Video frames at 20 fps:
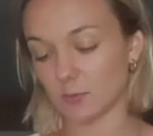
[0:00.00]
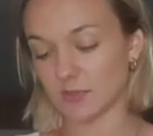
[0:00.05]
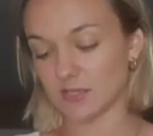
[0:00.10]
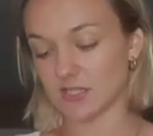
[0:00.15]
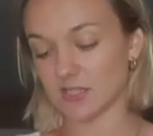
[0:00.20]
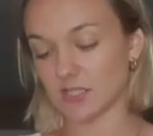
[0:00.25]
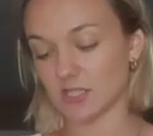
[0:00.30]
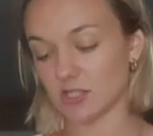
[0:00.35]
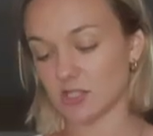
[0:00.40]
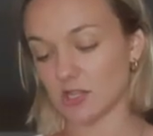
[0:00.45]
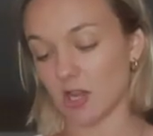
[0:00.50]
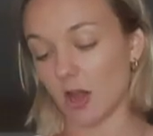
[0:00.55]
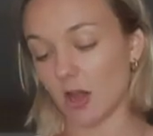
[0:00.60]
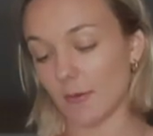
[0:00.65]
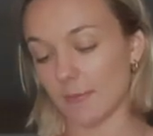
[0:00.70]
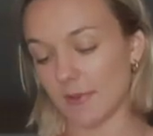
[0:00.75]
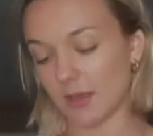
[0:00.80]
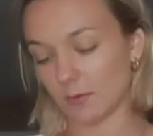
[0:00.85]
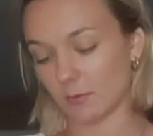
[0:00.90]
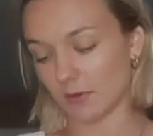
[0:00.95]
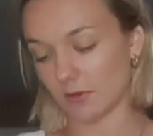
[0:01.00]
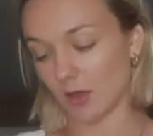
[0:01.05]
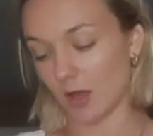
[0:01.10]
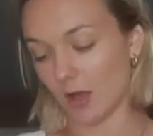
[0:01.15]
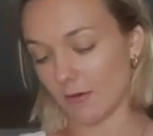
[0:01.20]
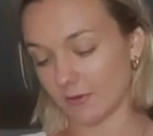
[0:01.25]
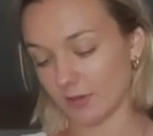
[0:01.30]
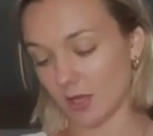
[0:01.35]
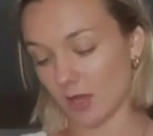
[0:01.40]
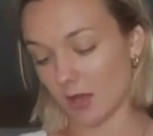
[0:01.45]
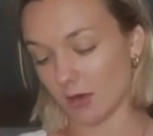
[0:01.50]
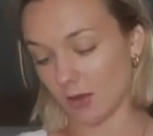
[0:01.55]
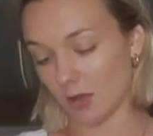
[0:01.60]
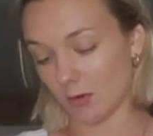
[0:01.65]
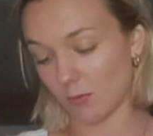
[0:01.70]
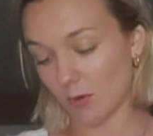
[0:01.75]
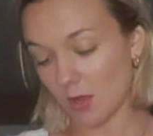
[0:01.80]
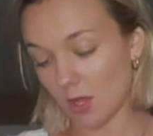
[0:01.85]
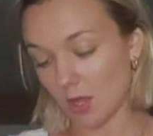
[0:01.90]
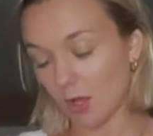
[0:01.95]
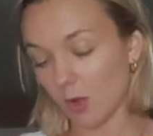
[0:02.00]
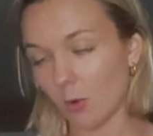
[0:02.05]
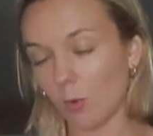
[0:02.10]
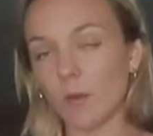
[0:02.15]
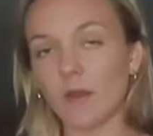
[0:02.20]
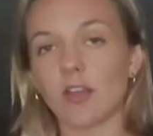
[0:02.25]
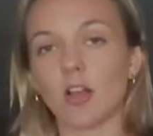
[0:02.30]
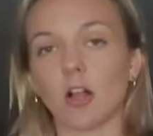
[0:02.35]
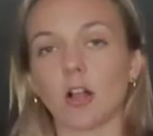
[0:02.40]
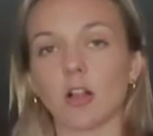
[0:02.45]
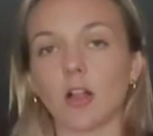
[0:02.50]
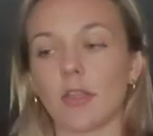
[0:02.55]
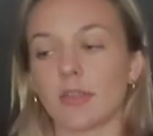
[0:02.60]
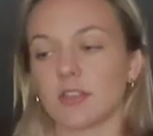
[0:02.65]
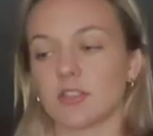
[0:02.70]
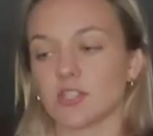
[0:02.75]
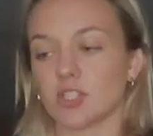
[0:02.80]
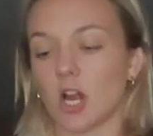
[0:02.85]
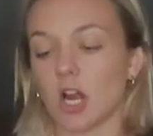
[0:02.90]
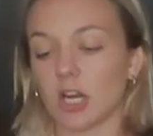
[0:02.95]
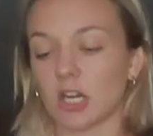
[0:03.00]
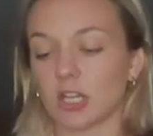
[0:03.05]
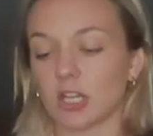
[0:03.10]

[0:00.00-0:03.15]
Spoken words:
with sea salt made with avocado oil. These are